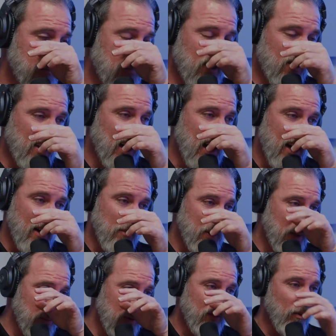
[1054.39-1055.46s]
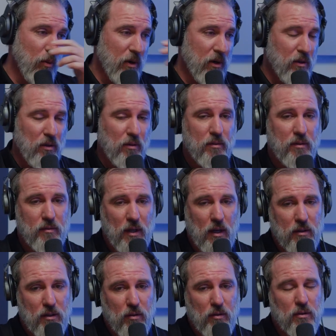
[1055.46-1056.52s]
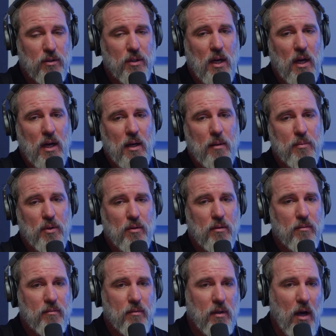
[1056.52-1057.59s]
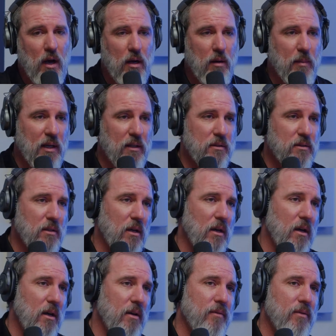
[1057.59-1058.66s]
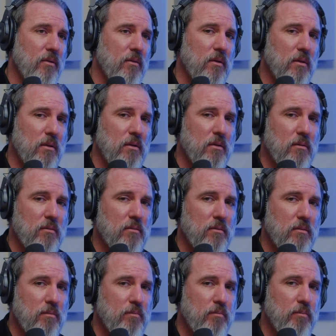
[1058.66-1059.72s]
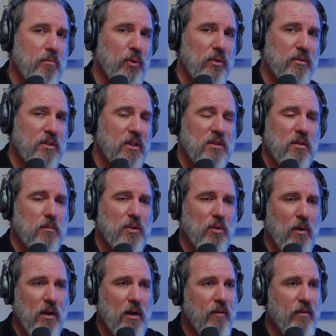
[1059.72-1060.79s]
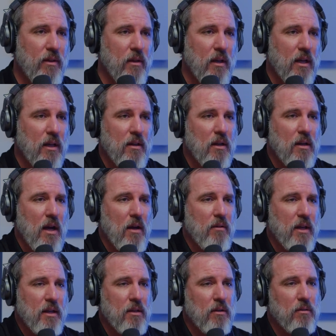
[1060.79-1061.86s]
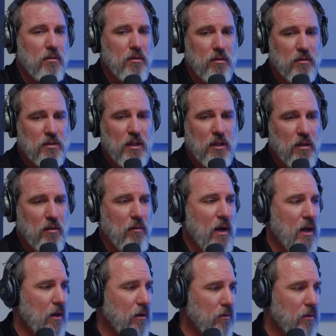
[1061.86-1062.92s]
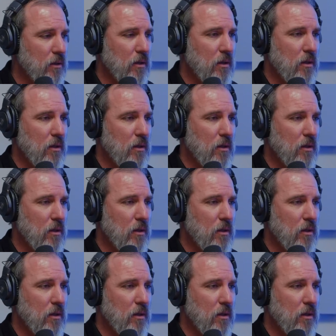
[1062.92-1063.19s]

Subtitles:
You can hire people for you that do your job. You can automate stuff. You can build systems around everything. And then now, like, you're sitting around.